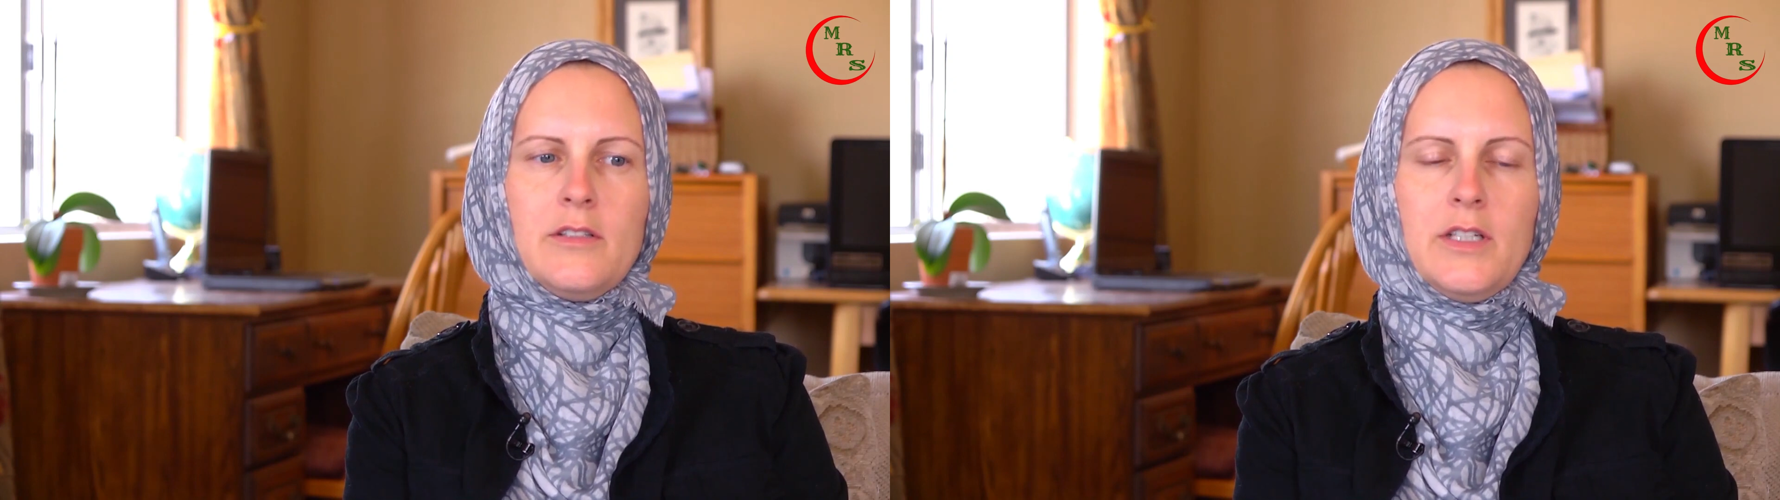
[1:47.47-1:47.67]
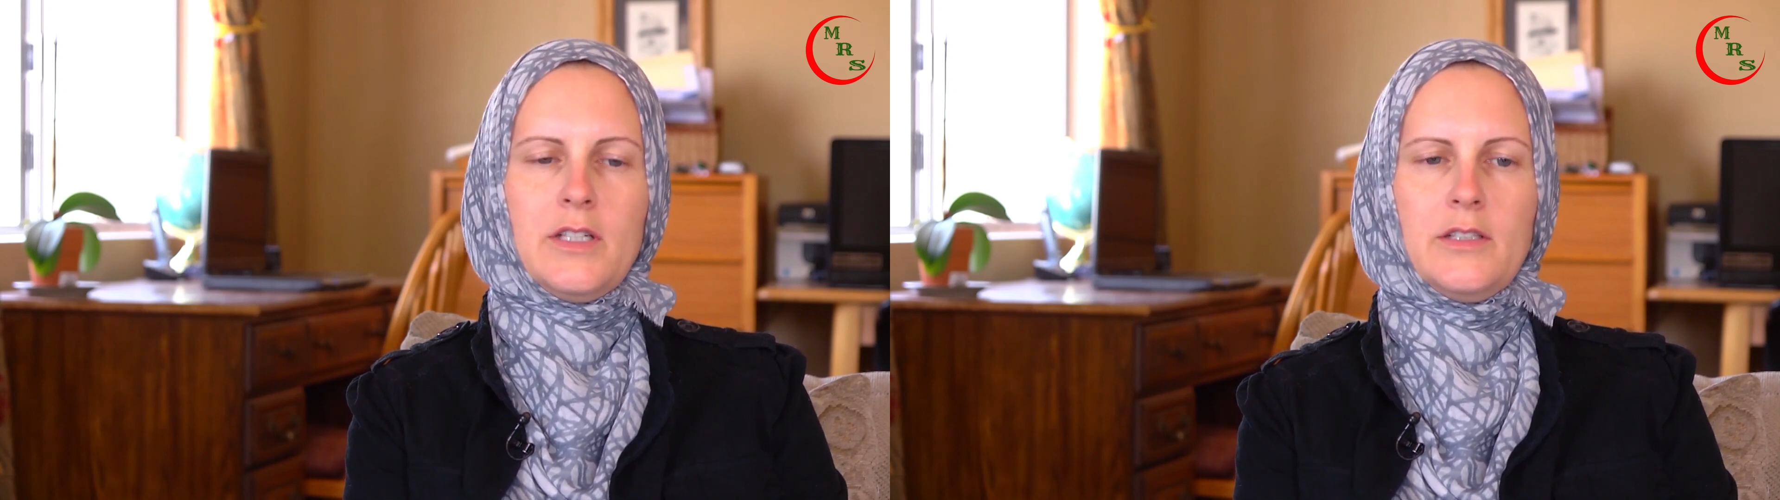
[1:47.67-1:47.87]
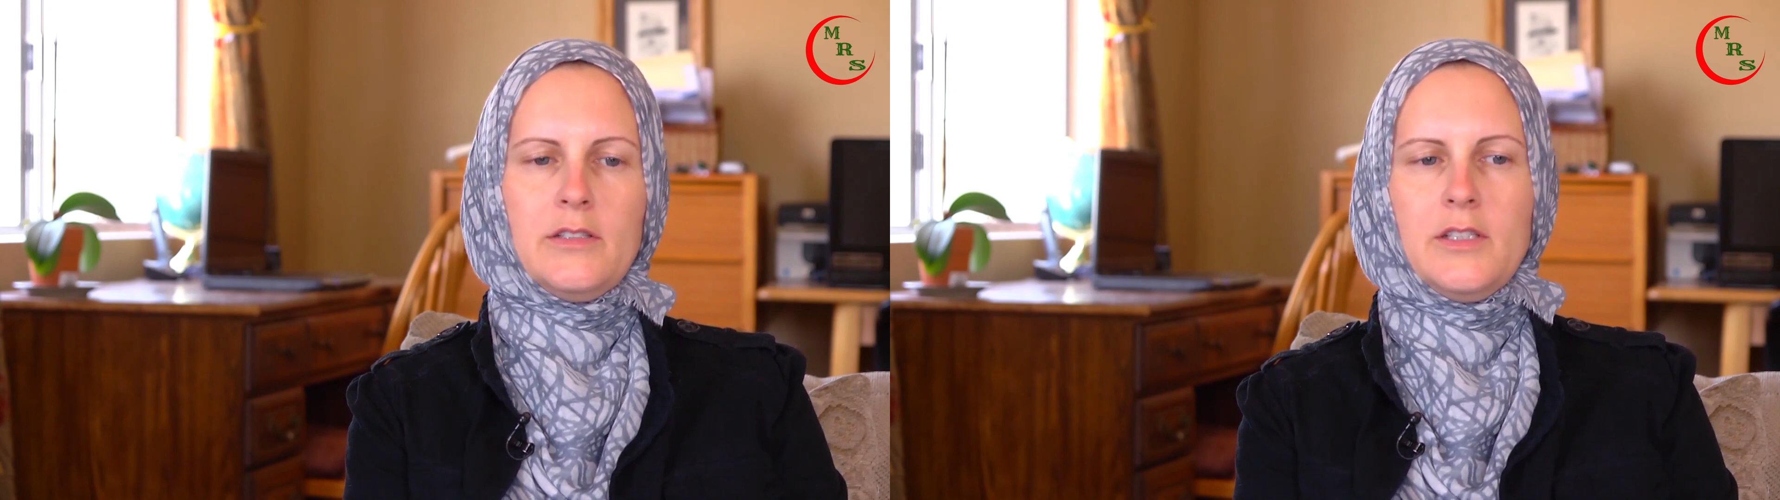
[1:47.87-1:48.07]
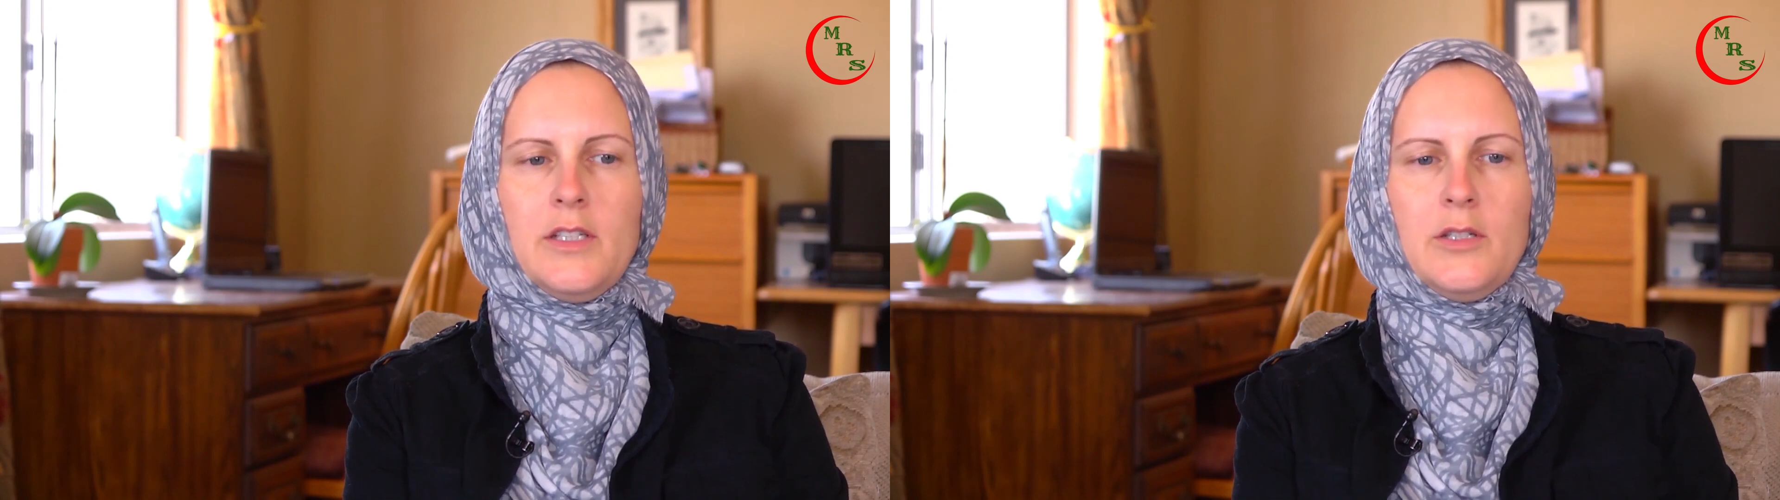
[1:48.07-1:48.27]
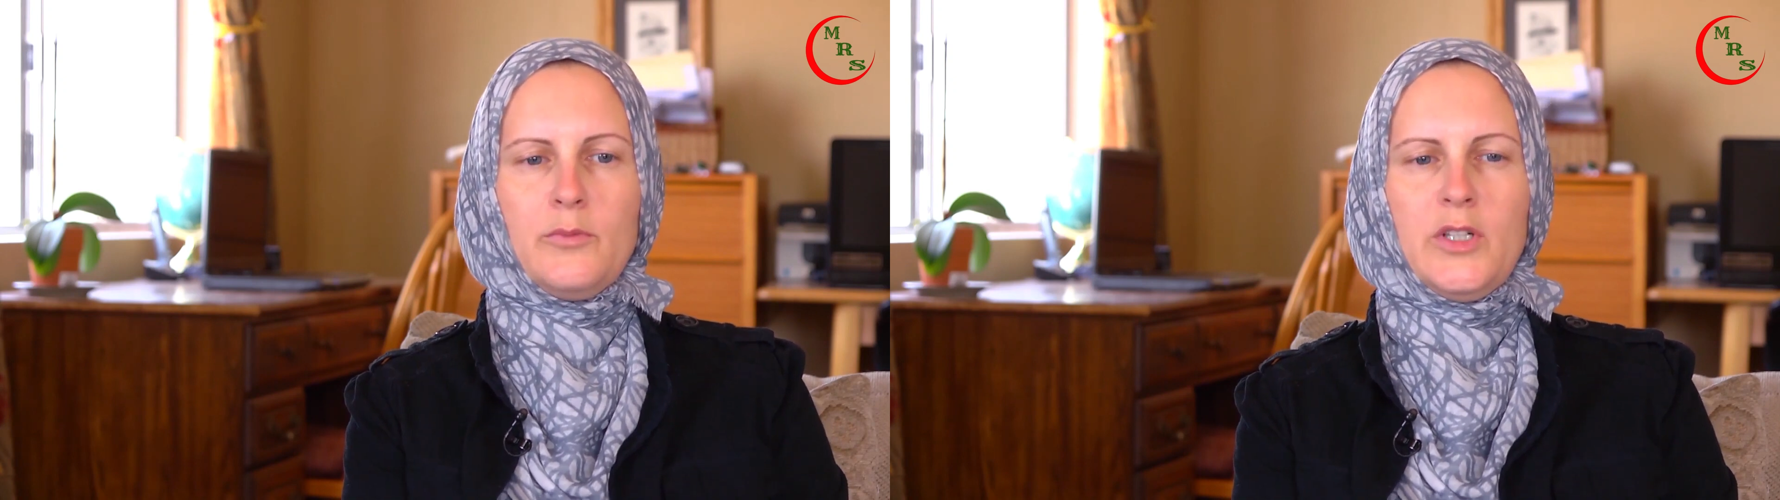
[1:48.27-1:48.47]

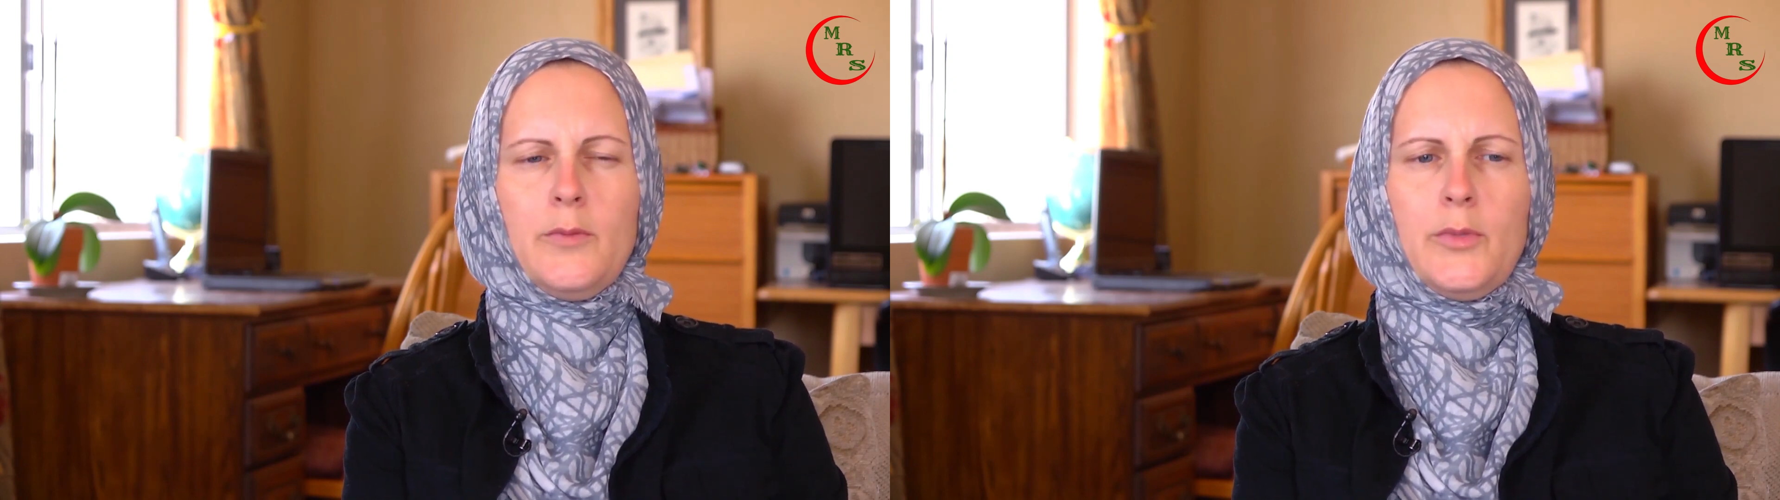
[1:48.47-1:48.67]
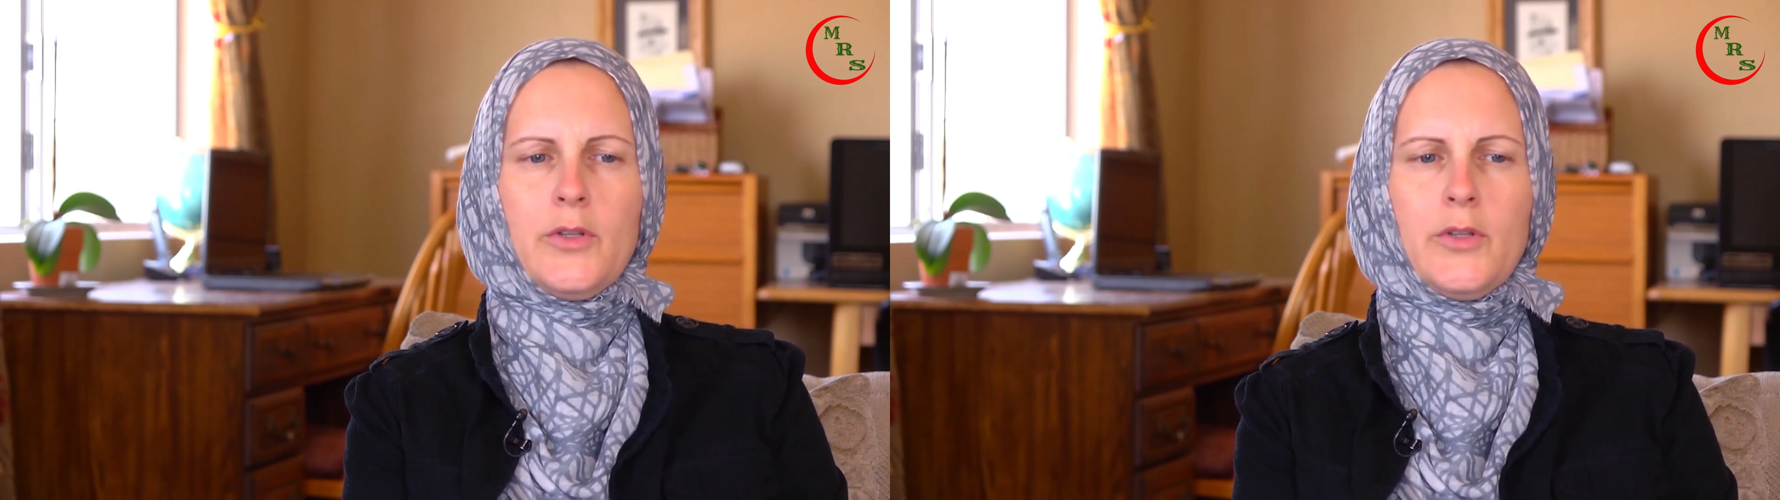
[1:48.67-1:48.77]
but